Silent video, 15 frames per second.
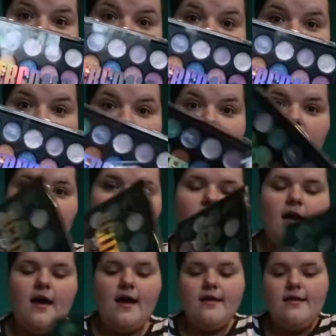she got me.
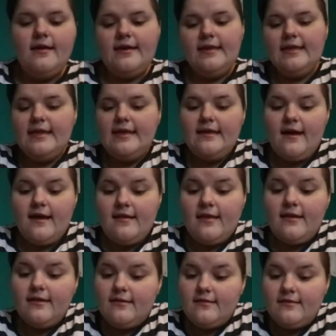I like it. I
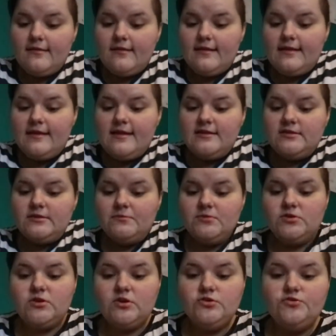like glitter, so I'm
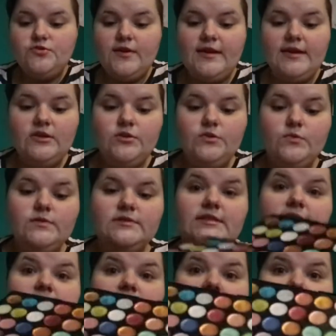just going to try and use
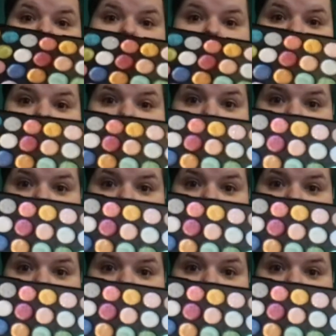this.